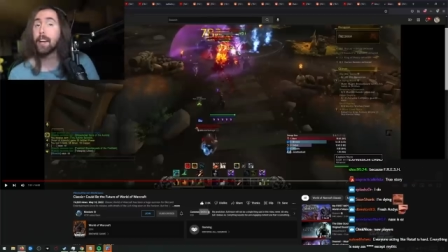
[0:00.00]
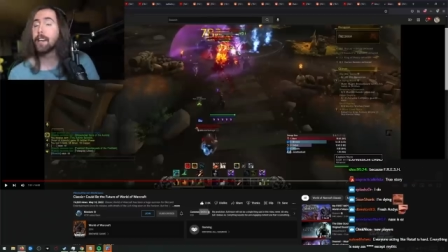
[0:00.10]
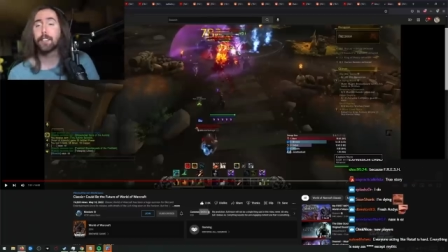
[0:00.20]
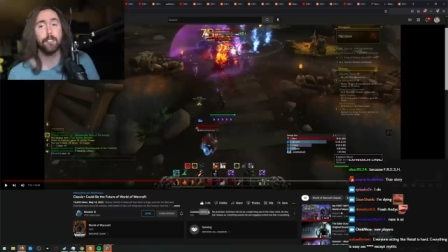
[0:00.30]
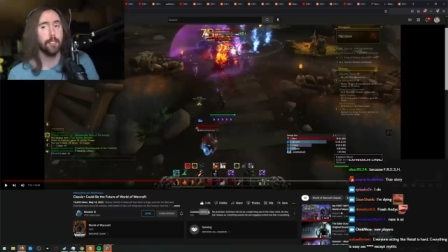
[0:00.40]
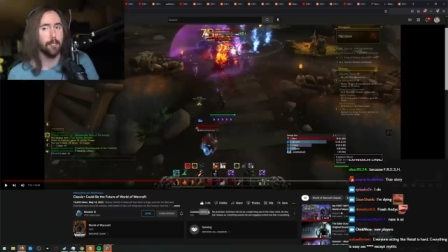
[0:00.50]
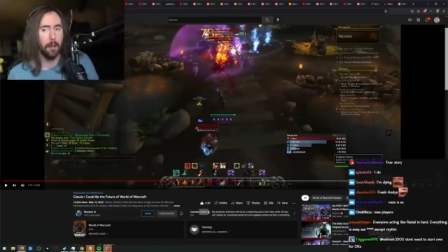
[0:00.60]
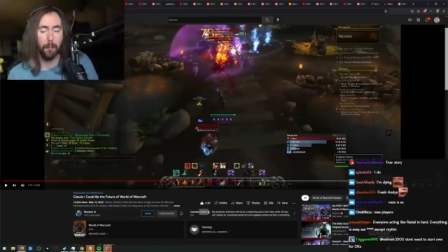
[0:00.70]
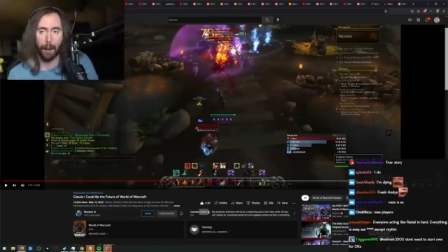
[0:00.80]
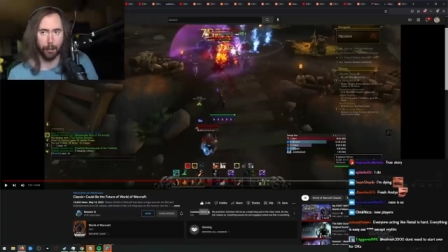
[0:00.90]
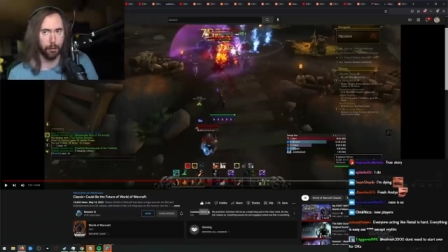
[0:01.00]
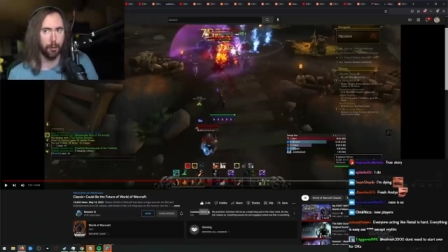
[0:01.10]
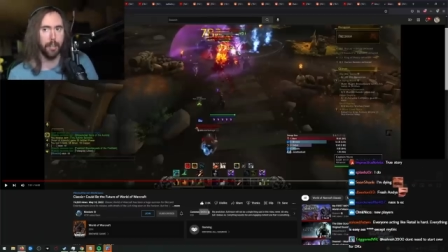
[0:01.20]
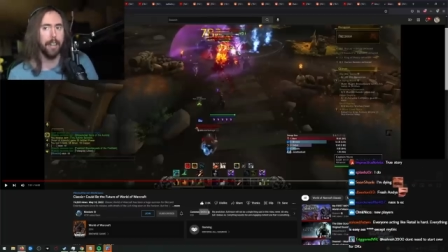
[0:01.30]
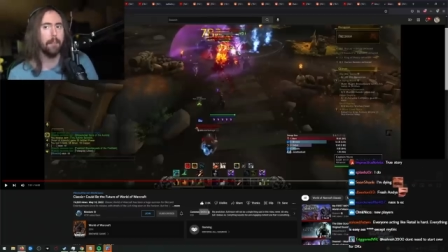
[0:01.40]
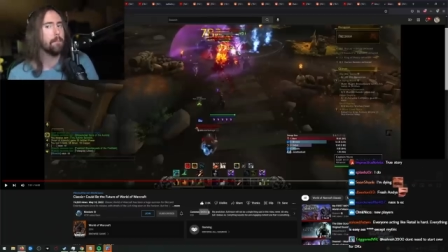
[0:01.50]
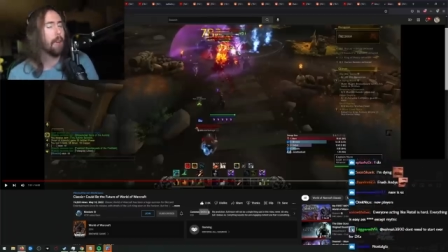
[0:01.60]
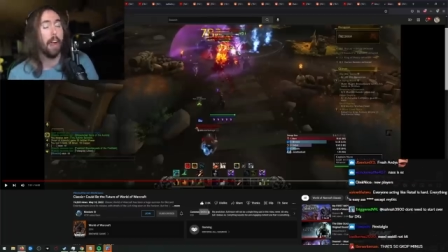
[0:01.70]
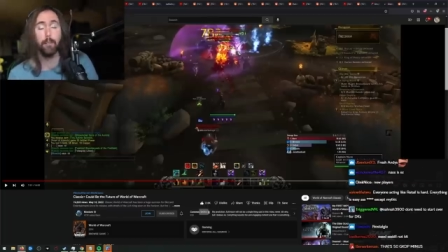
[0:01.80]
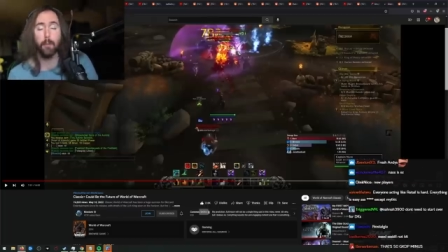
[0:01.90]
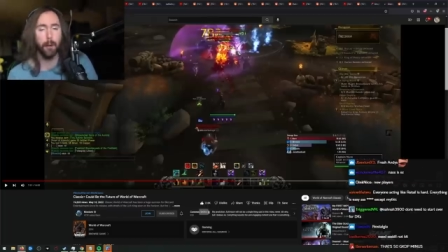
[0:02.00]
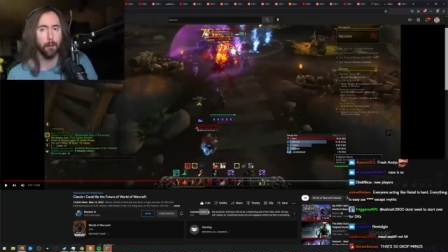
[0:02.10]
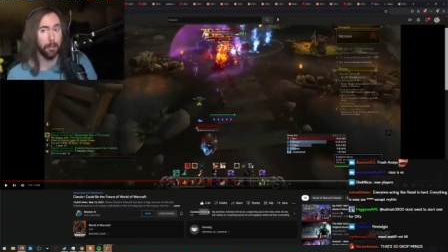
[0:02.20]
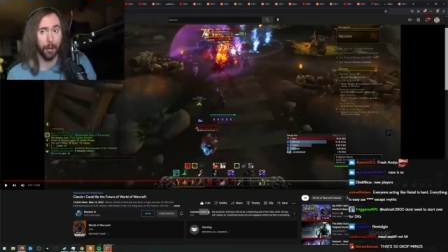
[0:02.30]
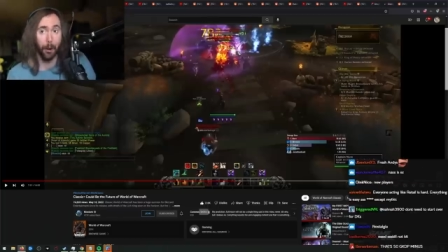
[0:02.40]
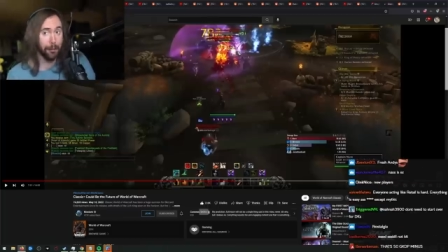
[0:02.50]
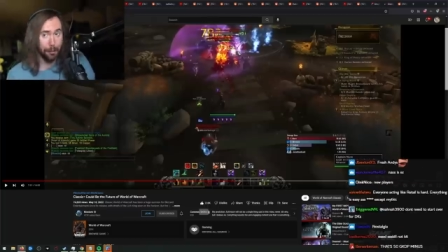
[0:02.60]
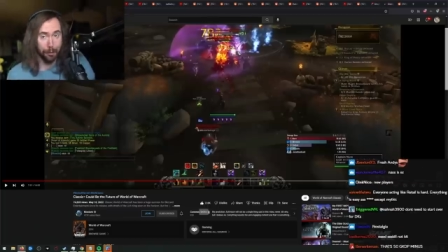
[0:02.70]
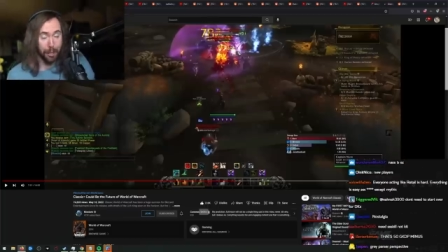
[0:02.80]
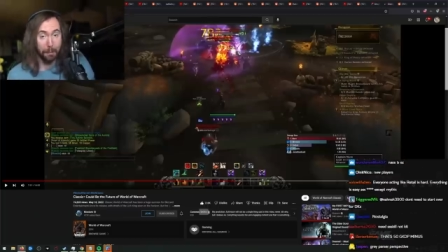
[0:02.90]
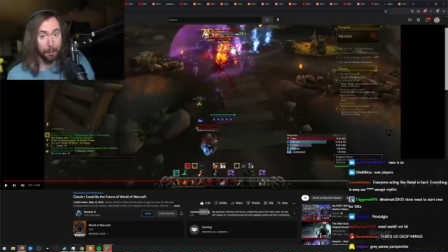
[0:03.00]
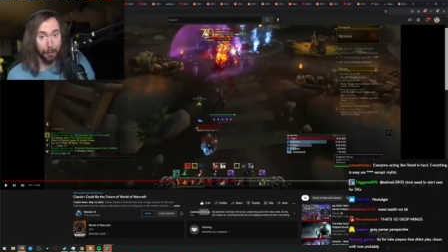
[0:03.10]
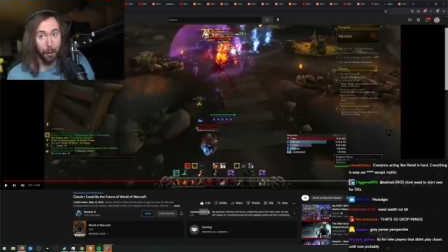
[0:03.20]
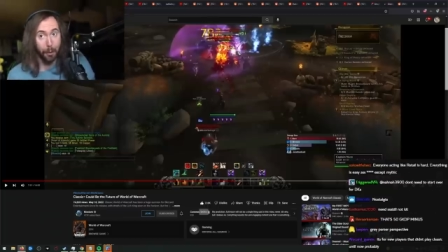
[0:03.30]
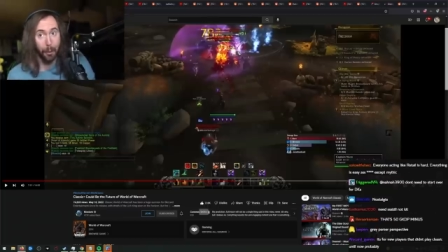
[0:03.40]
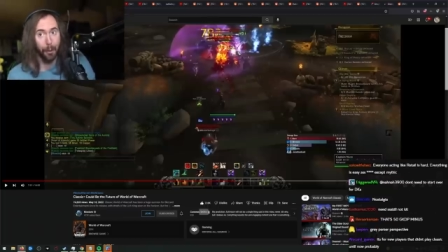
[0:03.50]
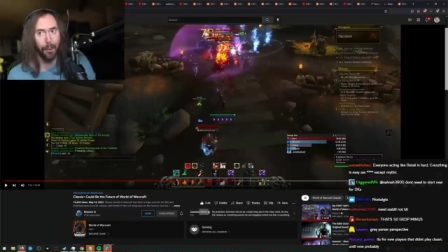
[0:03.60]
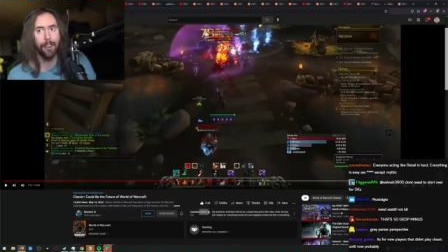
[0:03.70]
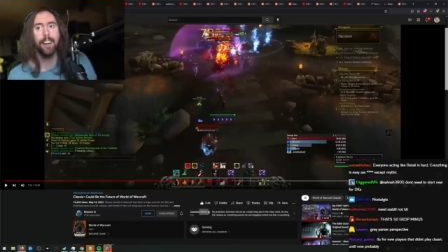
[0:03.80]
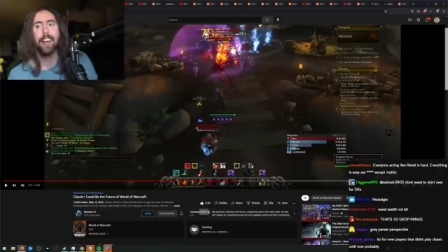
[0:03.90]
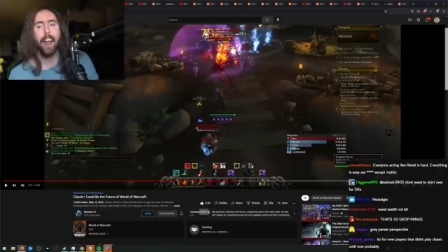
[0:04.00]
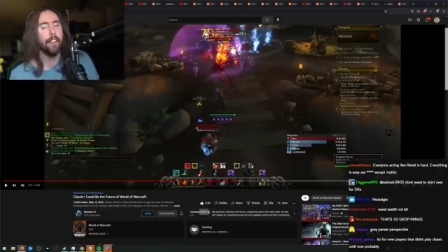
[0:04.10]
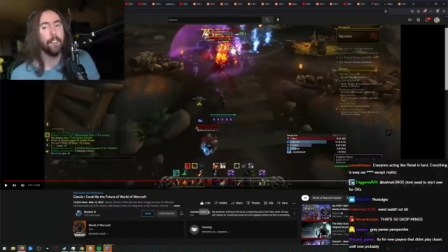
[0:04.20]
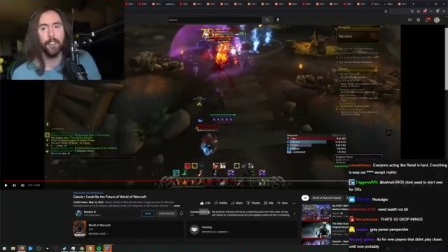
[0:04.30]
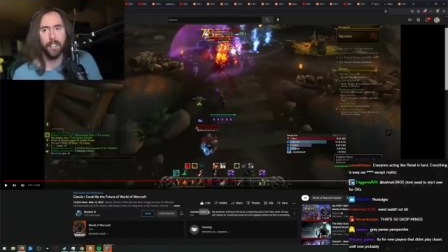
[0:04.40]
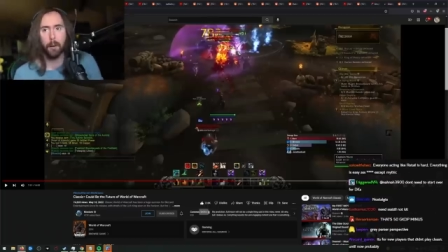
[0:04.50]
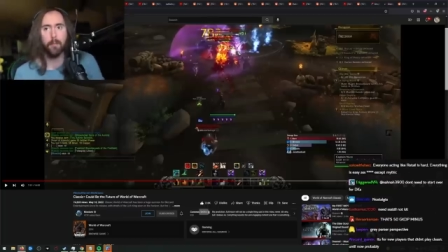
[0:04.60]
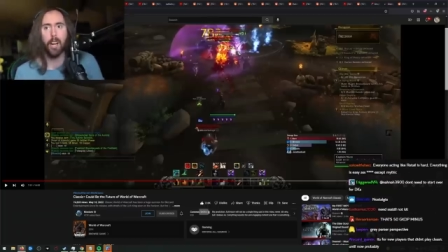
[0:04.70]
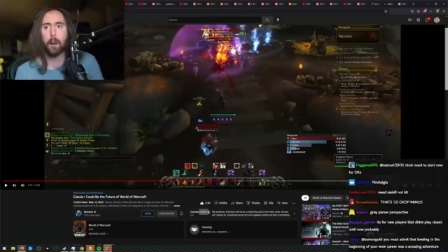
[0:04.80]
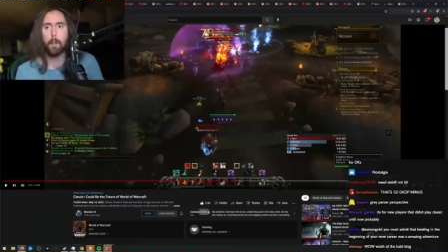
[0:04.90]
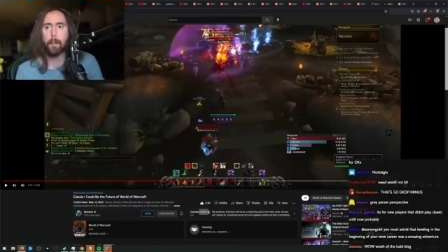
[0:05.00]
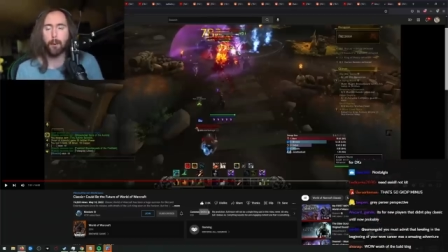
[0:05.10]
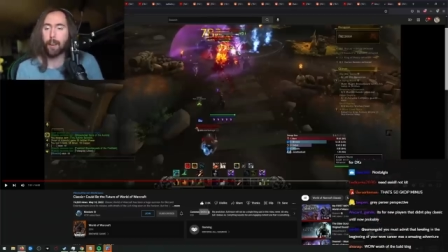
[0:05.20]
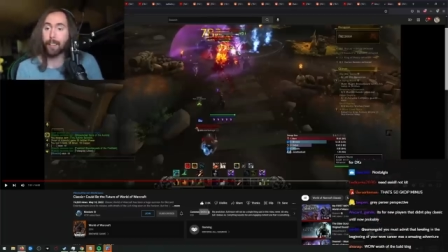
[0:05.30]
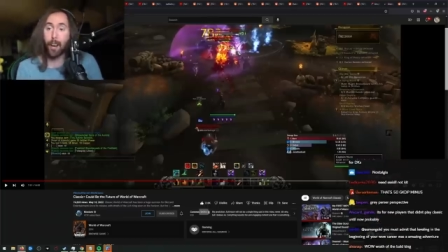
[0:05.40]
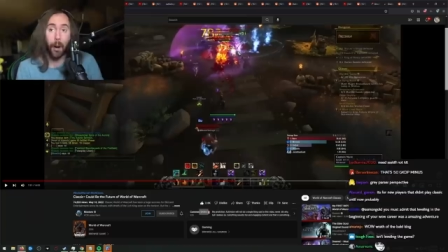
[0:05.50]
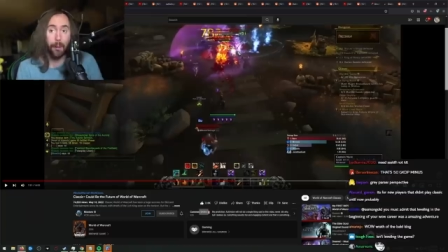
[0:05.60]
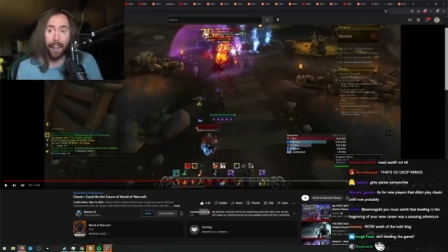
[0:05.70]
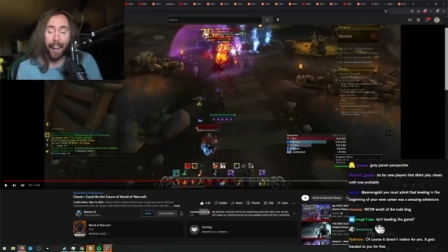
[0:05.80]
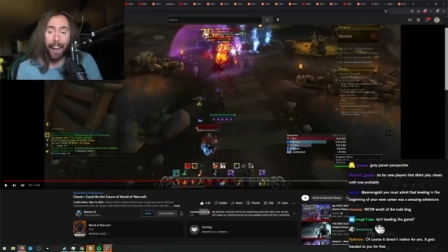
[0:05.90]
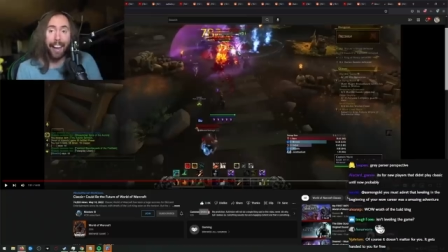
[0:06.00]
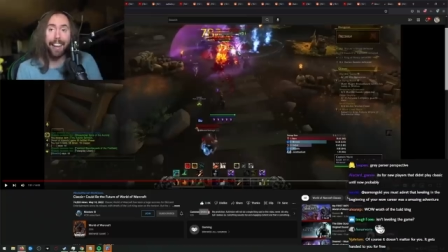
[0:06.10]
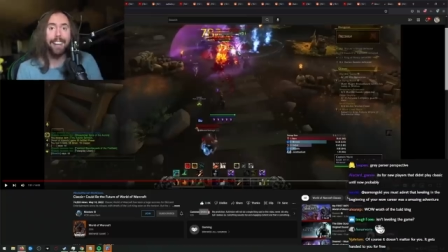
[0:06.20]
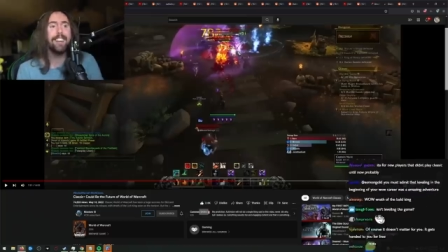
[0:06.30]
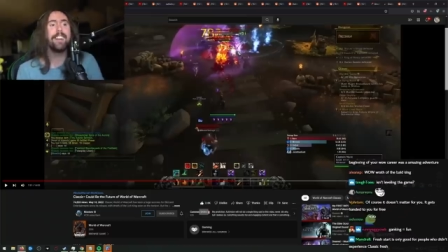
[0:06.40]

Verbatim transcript: Season of Mastery, everybody was like, oh, this is going to be so cool. And then it comes out and people are like, okay.